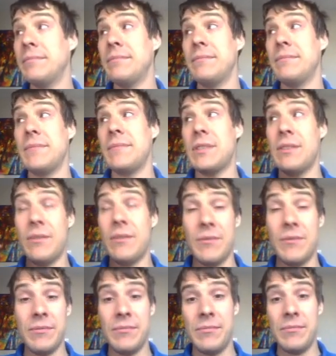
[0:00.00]

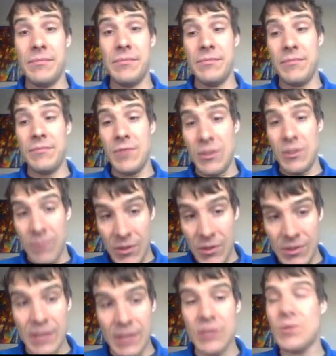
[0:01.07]
So
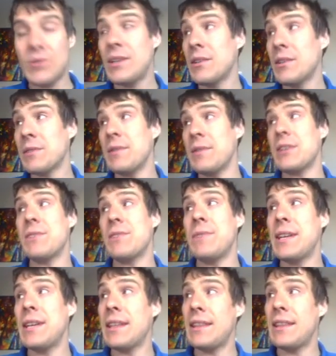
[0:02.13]
using the Schroedinger equation,
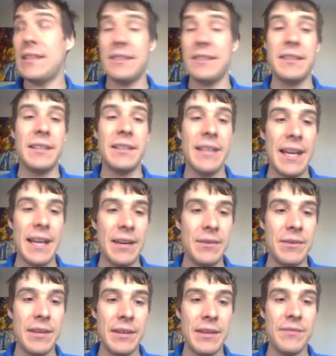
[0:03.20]
we get this
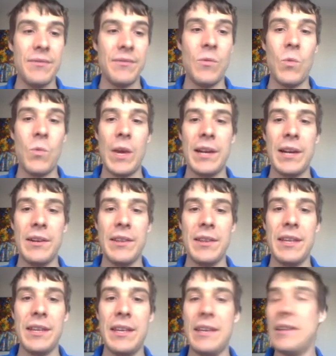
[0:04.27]
cloud of where
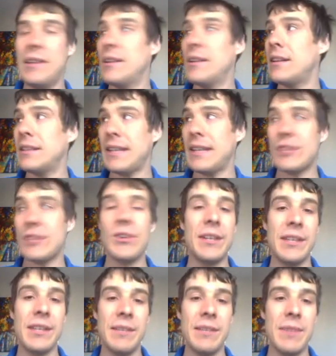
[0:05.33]
the
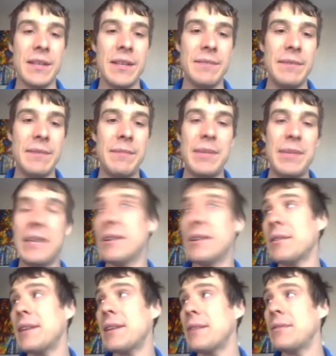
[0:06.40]
electron can possibly be
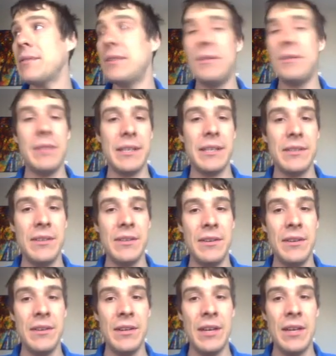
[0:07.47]
around the nucleus.
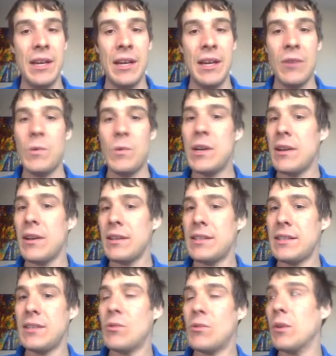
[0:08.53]
We call
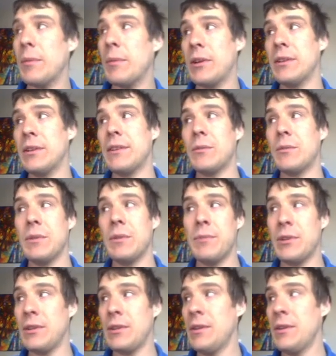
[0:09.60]
this an orbital. An
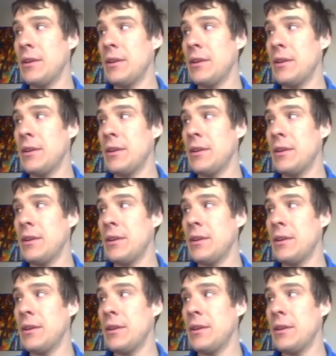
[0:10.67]
orbital